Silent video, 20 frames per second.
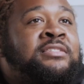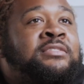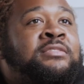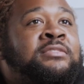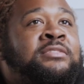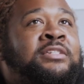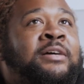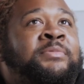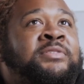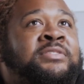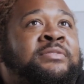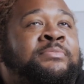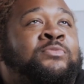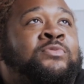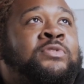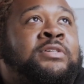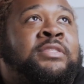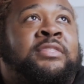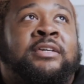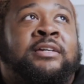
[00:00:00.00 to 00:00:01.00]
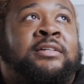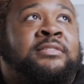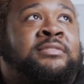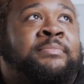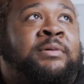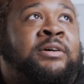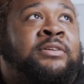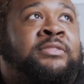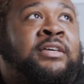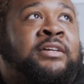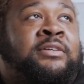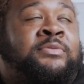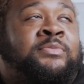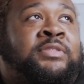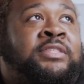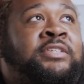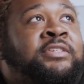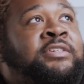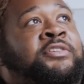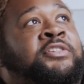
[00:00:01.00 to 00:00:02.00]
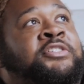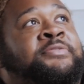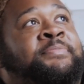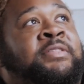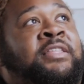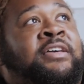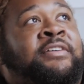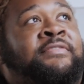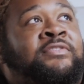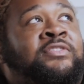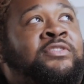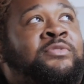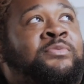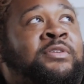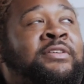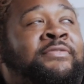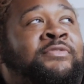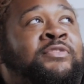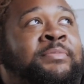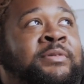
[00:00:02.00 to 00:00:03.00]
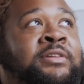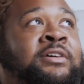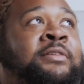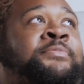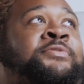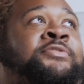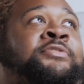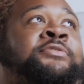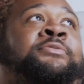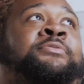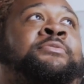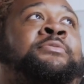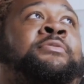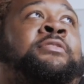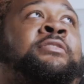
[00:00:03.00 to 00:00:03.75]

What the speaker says: tell me some more things about like what the year has been like for you. What have you been up to?